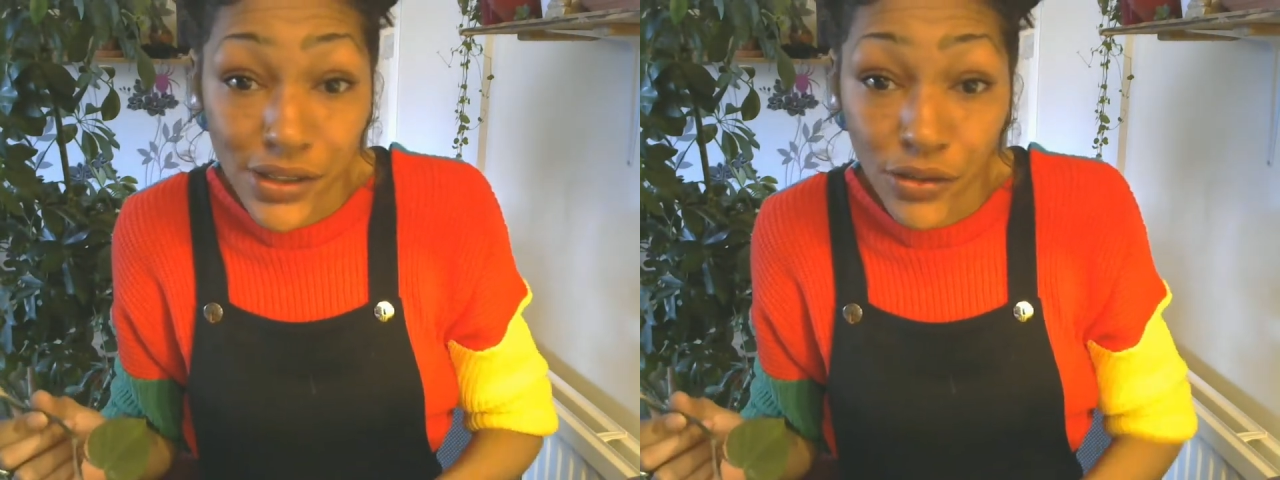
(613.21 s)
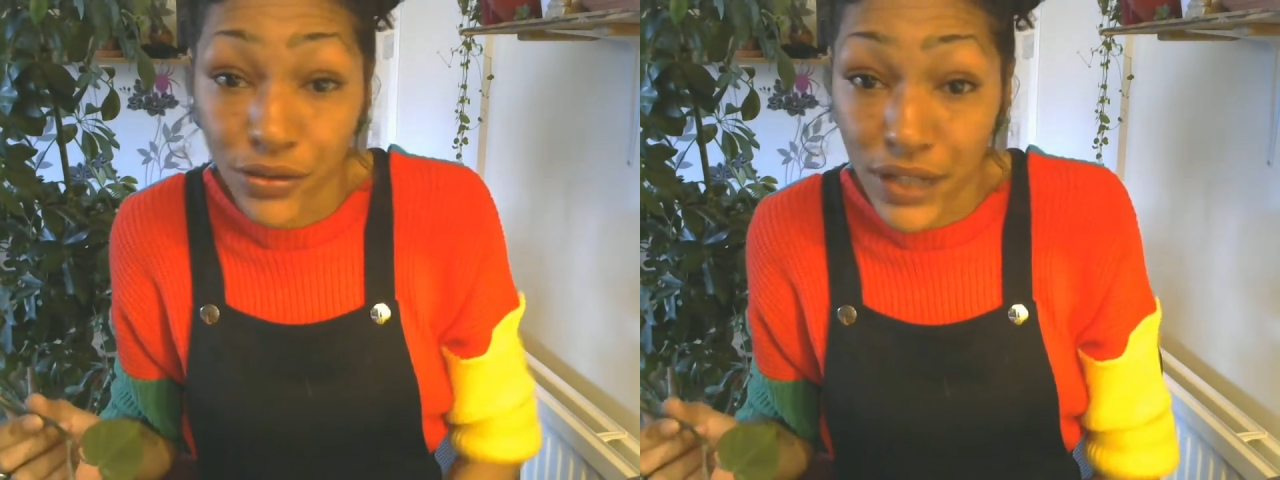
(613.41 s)

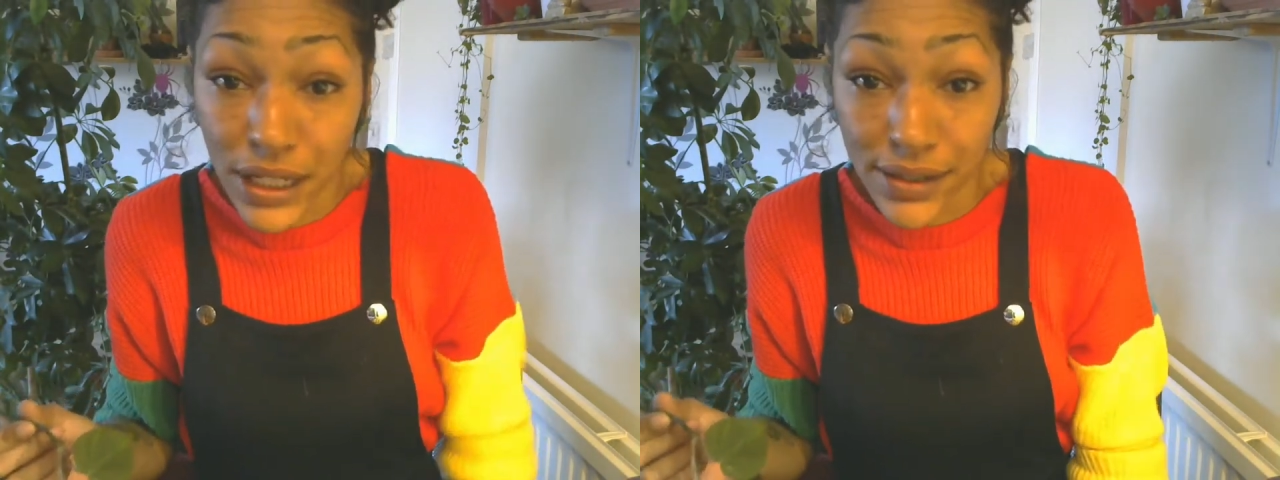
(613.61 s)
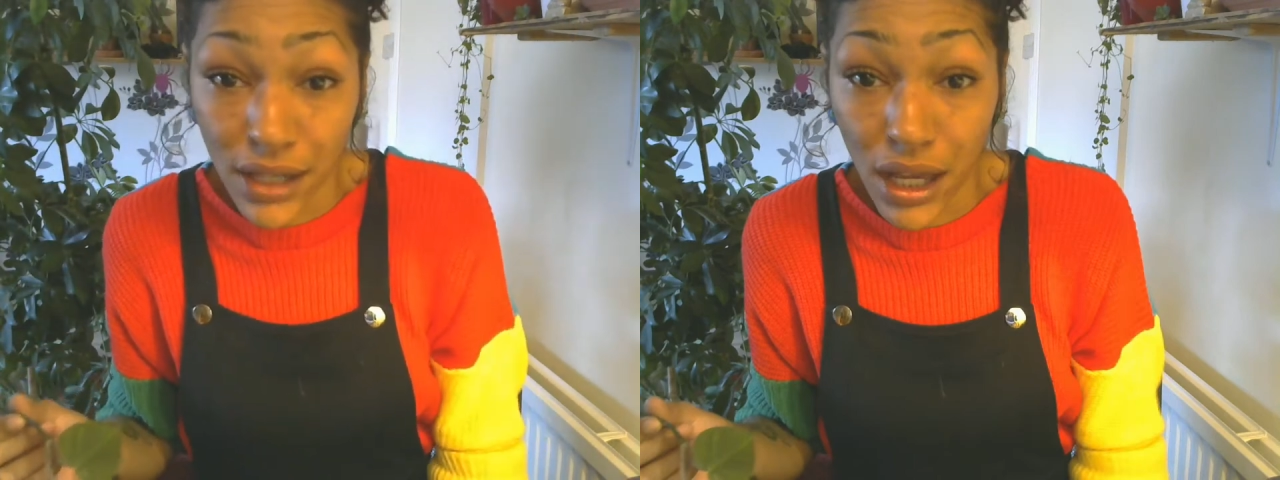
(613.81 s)
off of
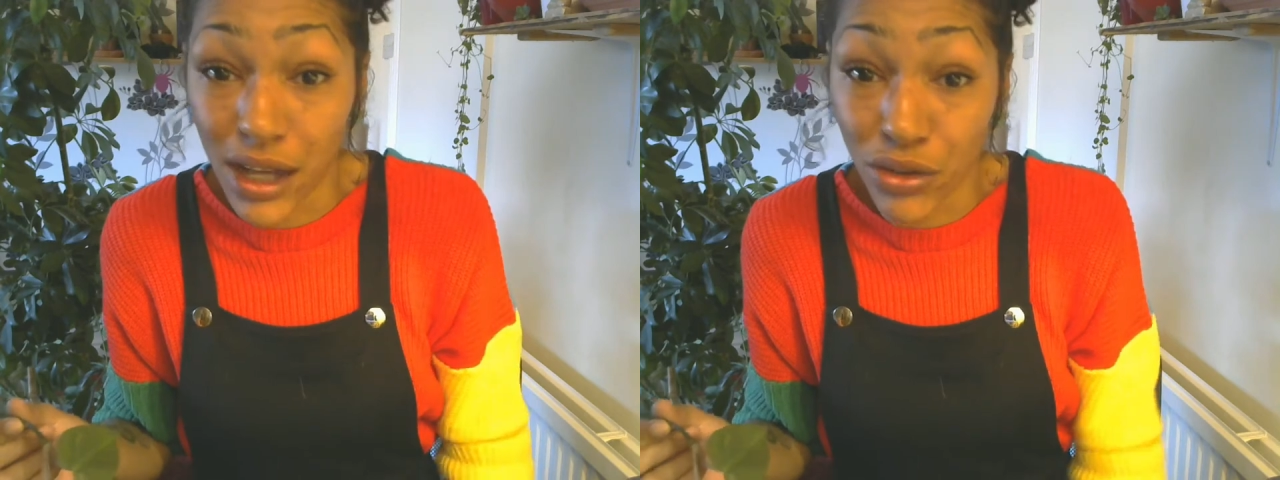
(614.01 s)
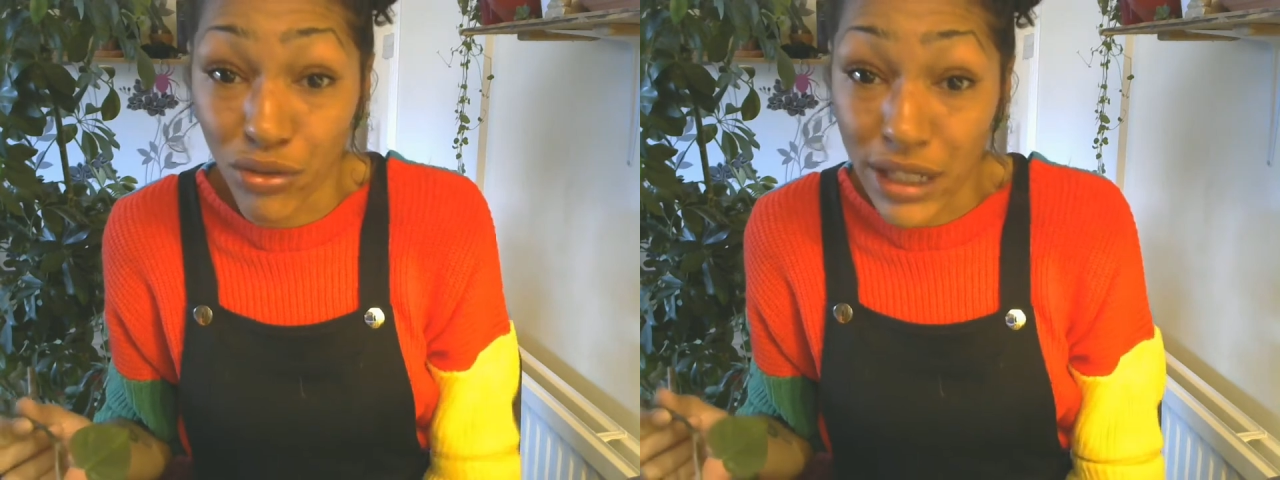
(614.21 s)
these.
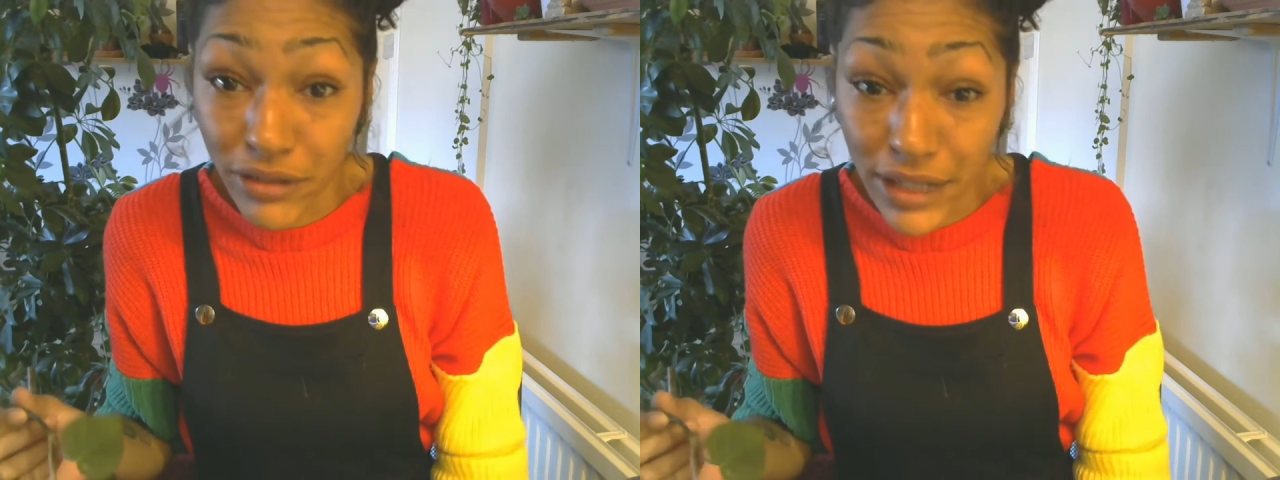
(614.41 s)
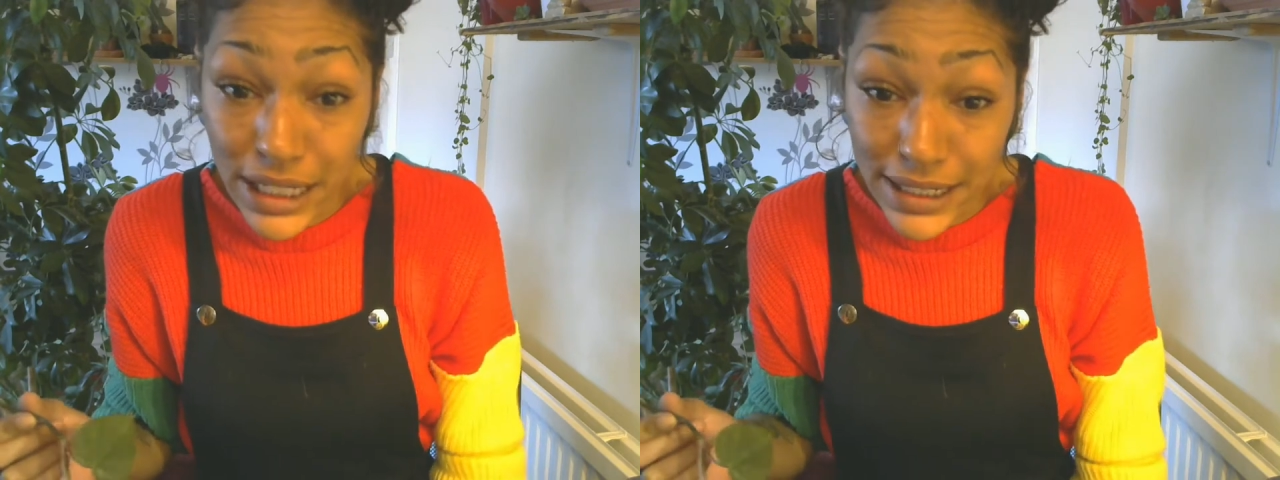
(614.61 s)
It's really,
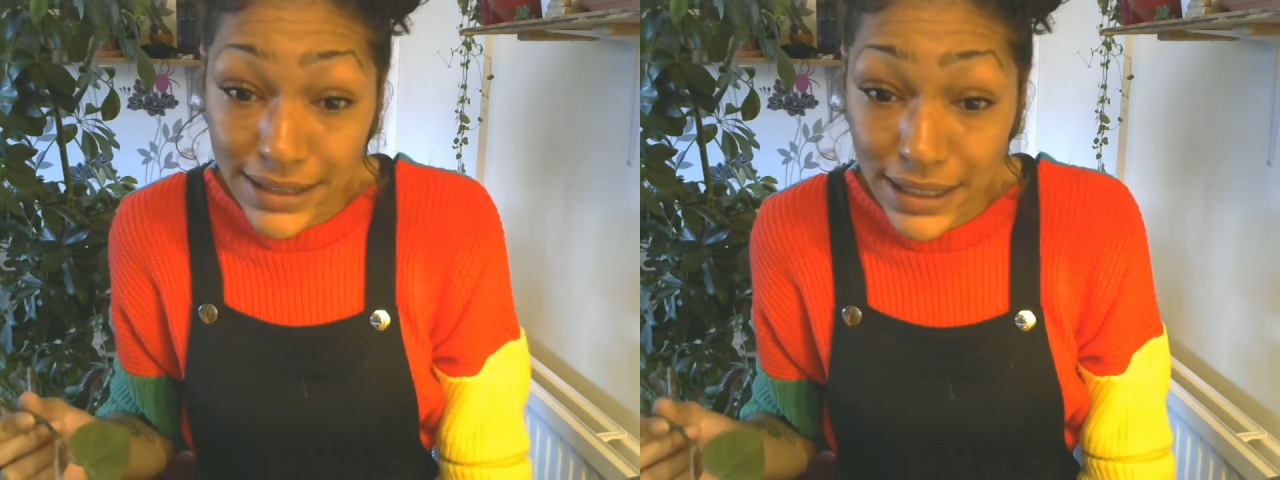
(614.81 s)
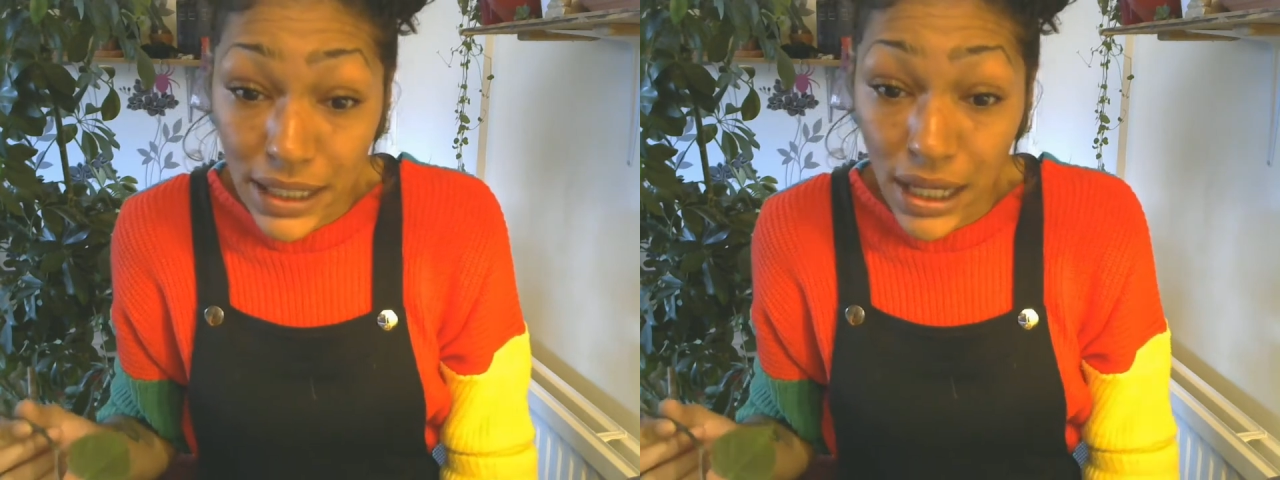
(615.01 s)
really
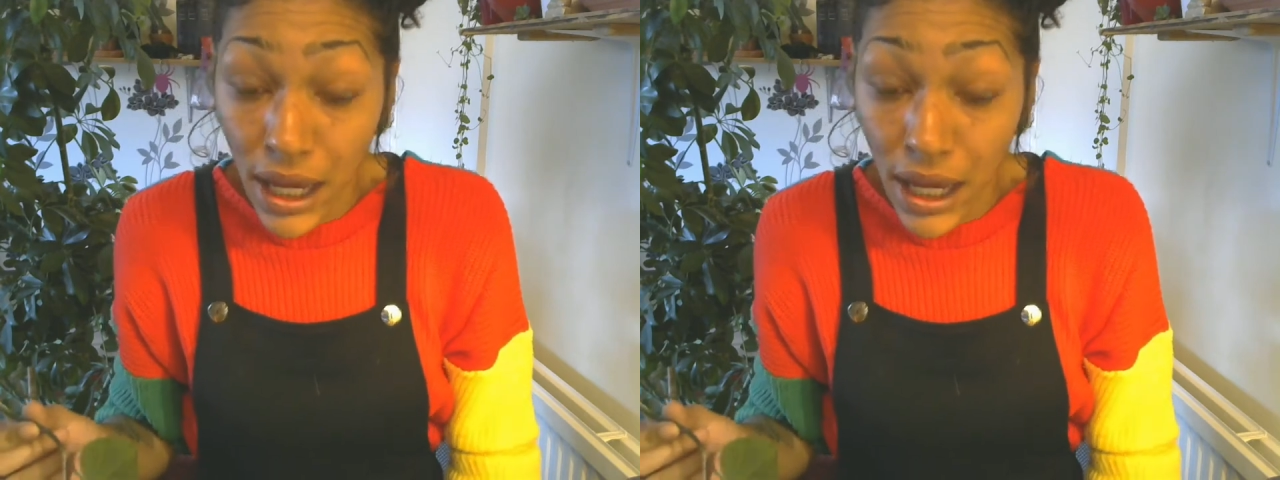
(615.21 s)
easy.